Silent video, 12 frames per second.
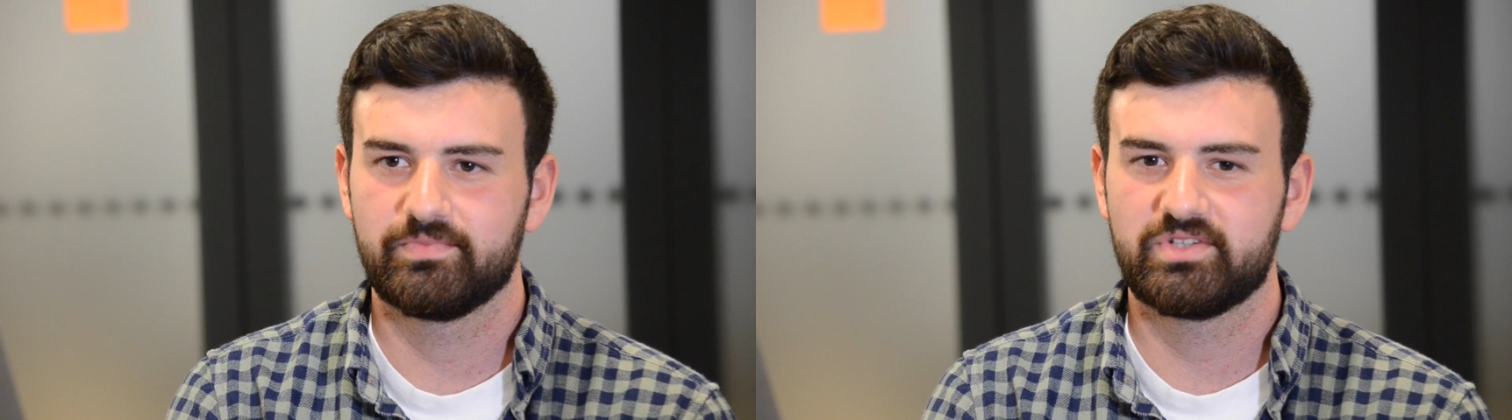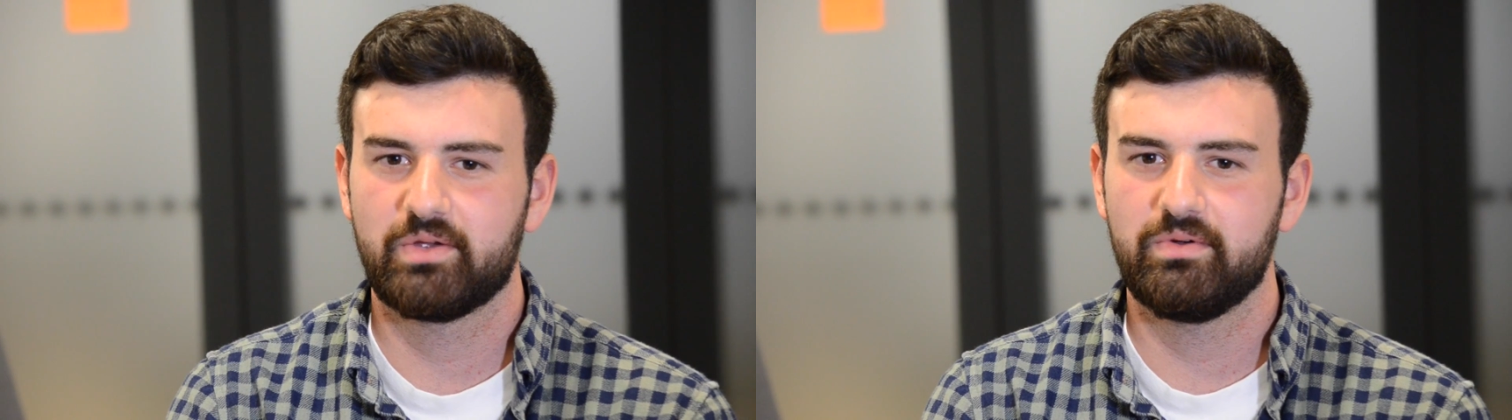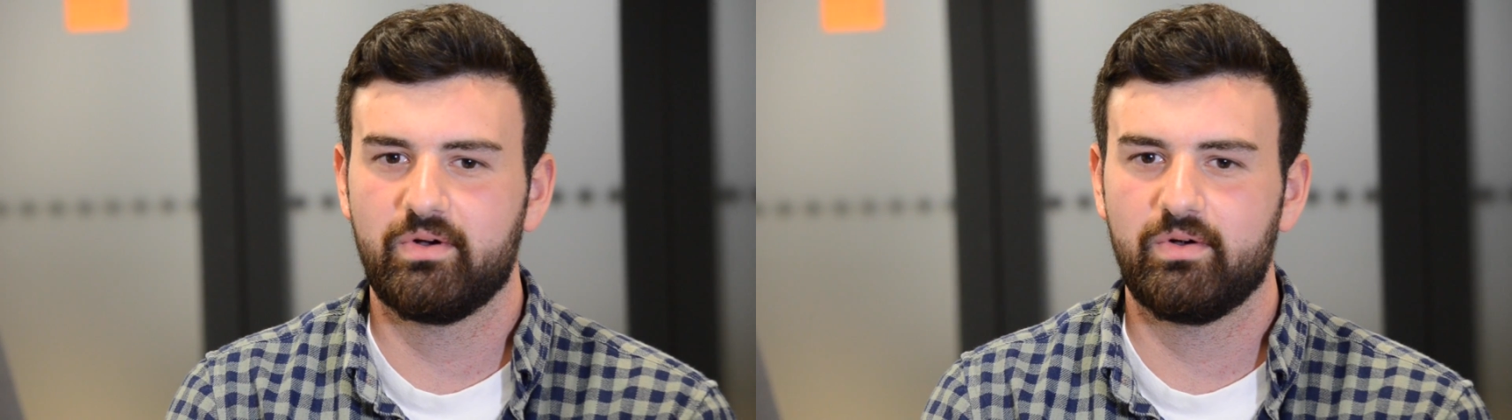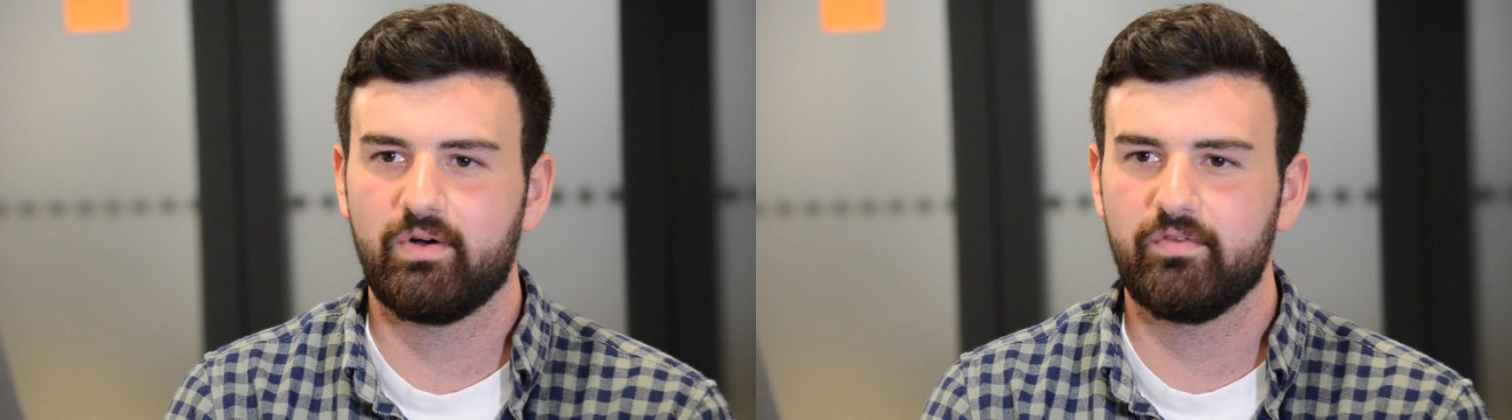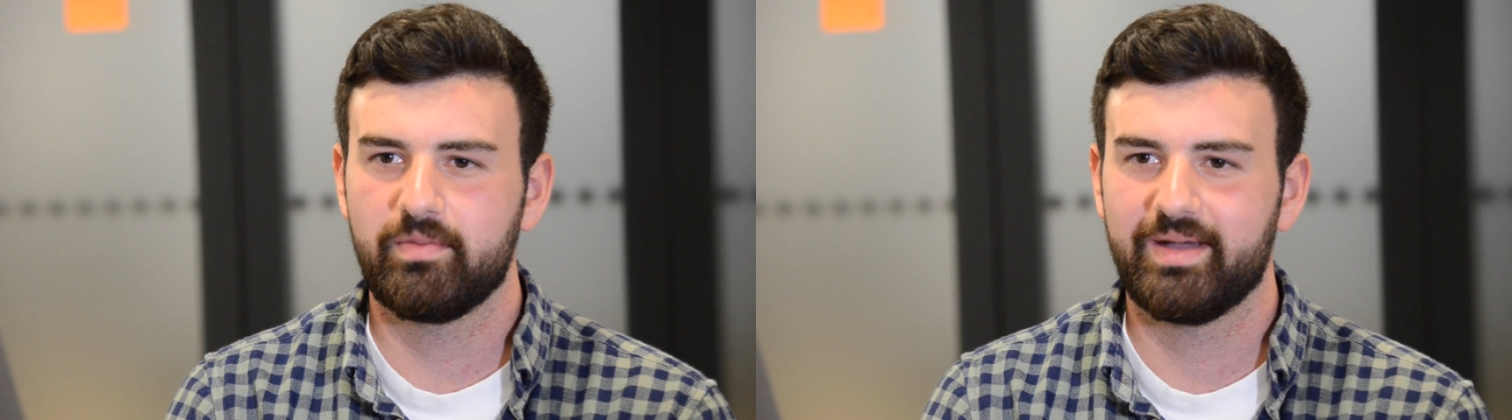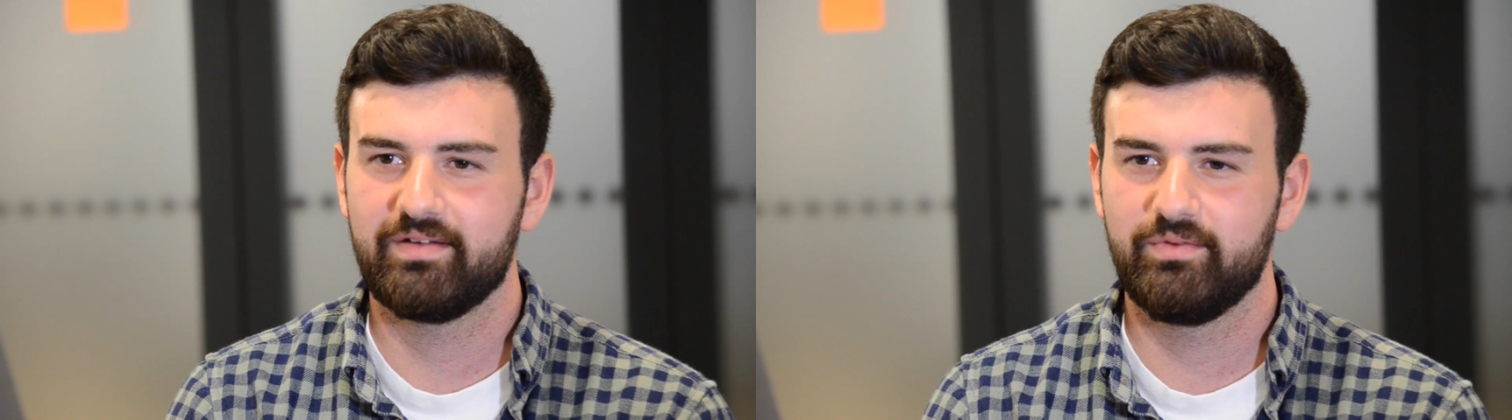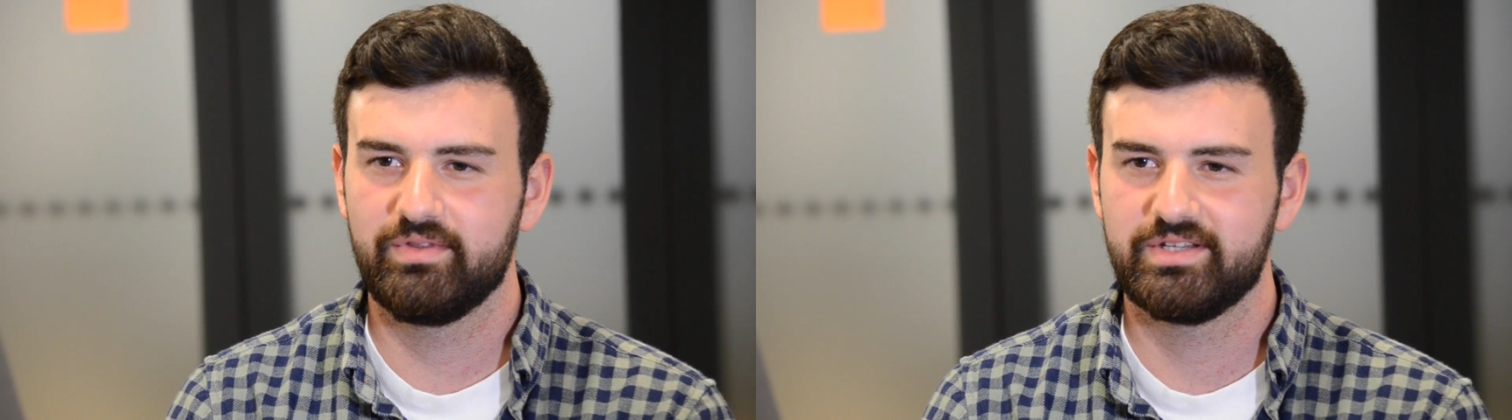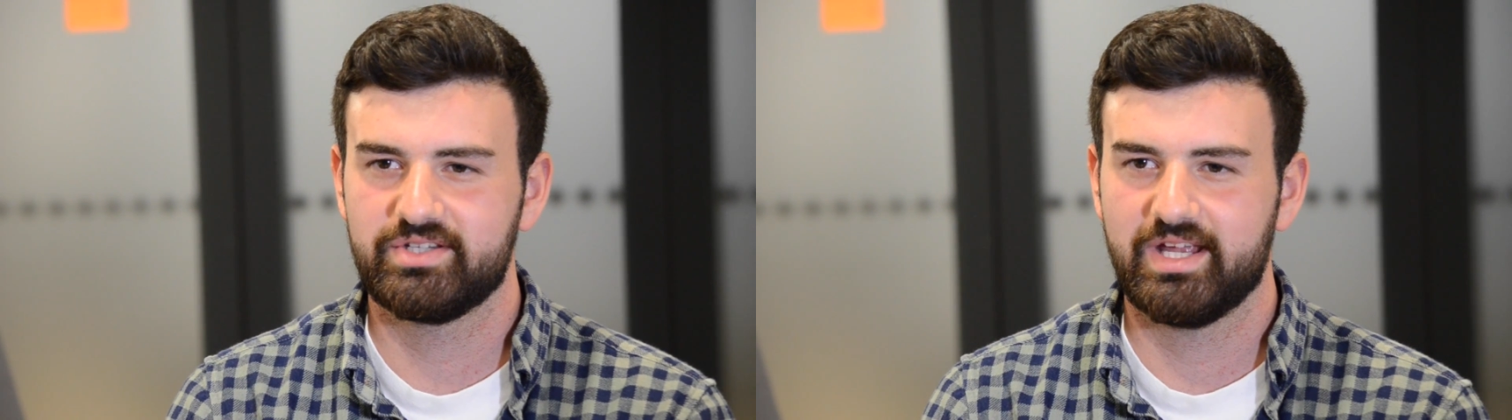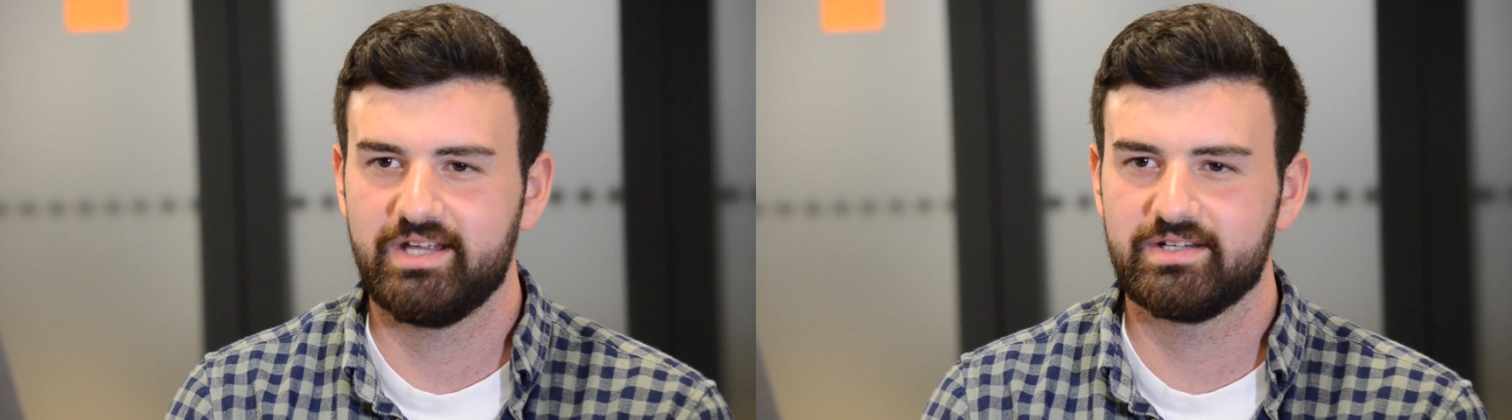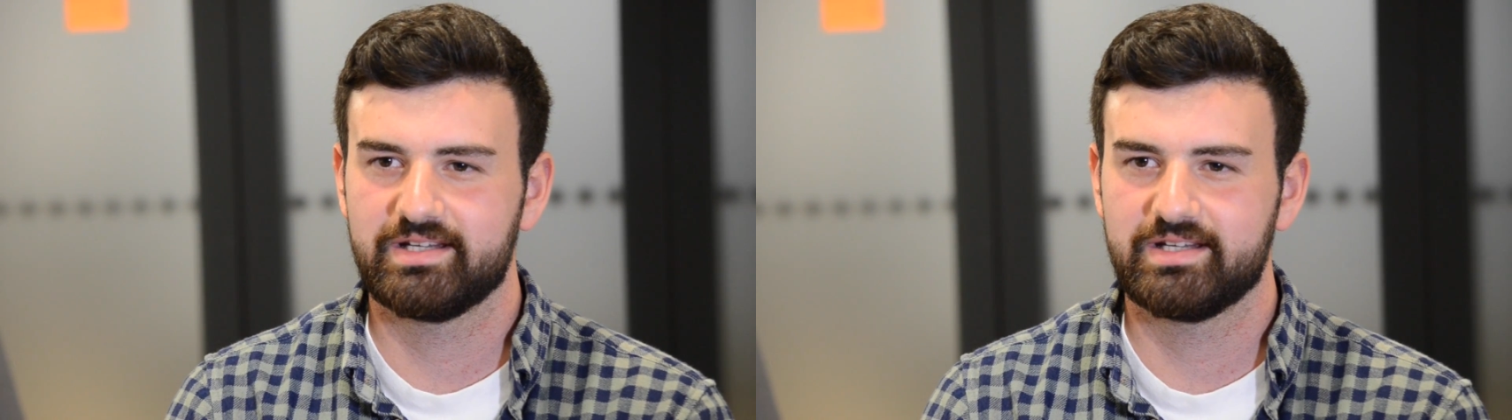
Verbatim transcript: So off the back of all this change,